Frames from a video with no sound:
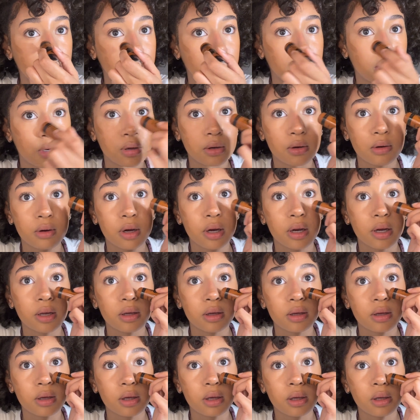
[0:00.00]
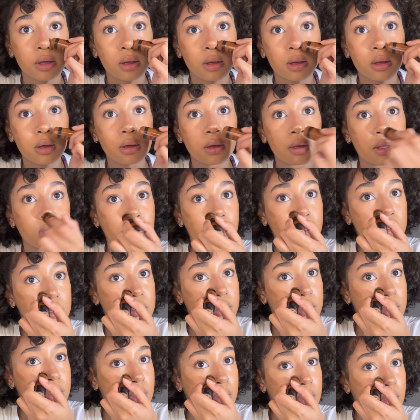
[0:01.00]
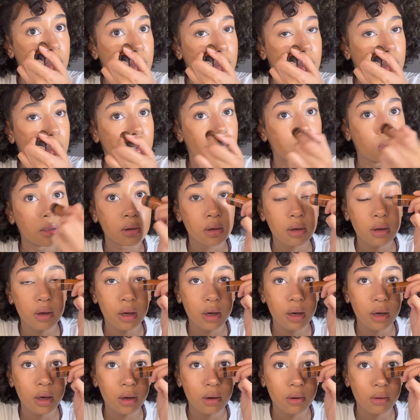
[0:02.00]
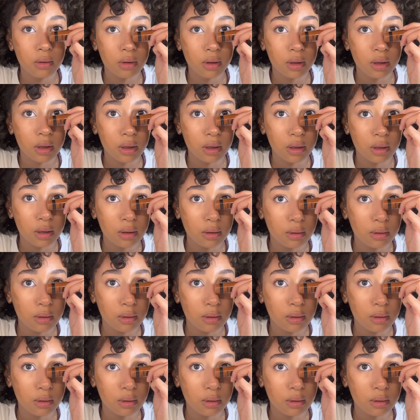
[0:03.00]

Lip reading: while you're at it. So I go like